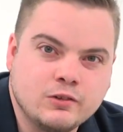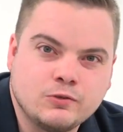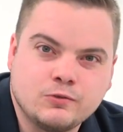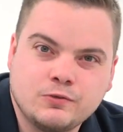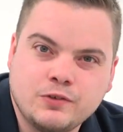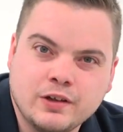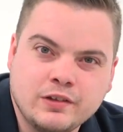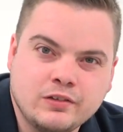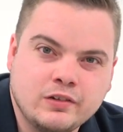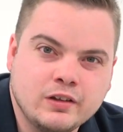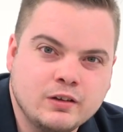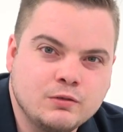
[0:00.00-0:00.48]
is
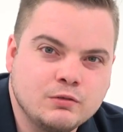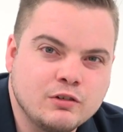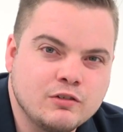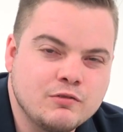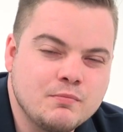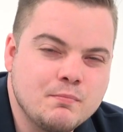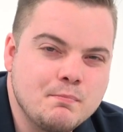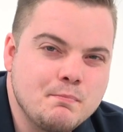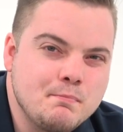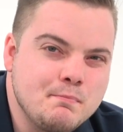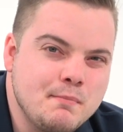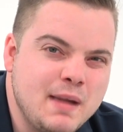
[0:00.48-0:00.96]
fitted
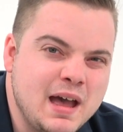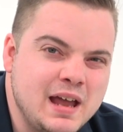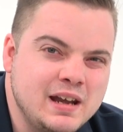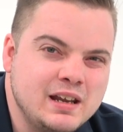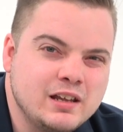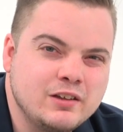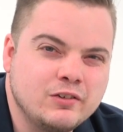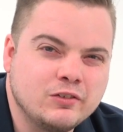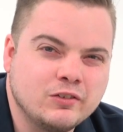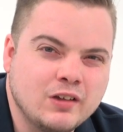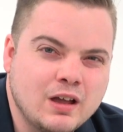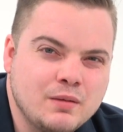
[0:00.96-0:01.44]
with
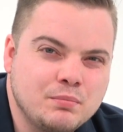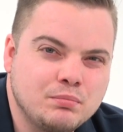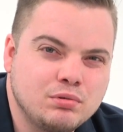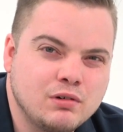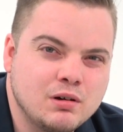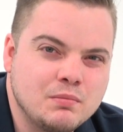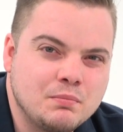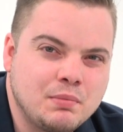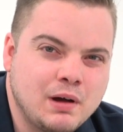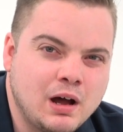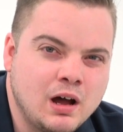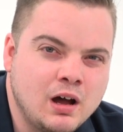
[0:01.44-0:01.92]
many
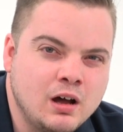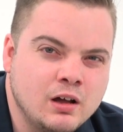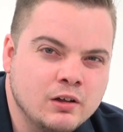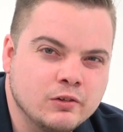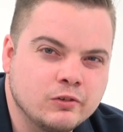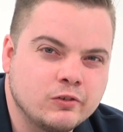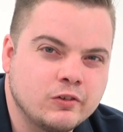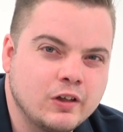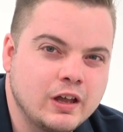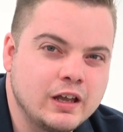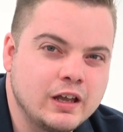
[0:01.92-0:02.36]
separate parts,